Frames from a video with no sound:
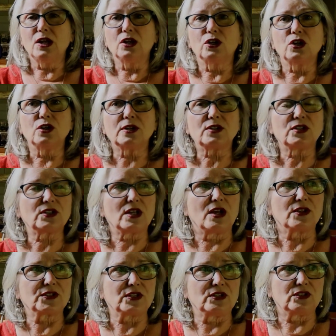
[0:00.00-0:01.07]
Cooked
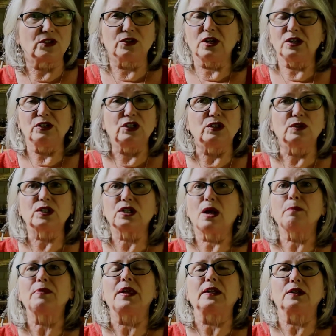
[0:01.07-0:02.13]
salsas, you're going to do
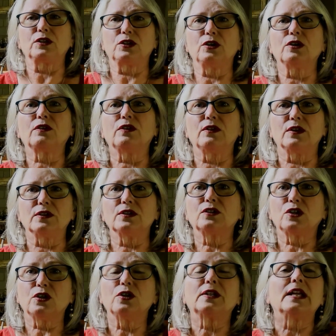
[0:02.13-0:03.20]
something to
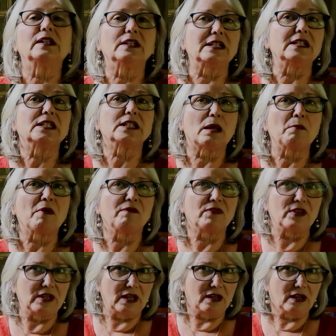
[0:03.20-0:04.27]
cook at least some of
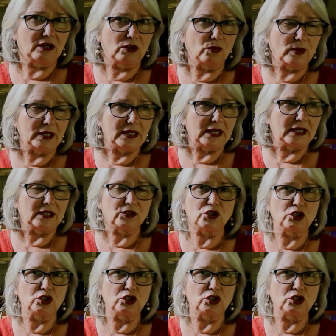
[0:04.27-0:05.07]
the ingredients.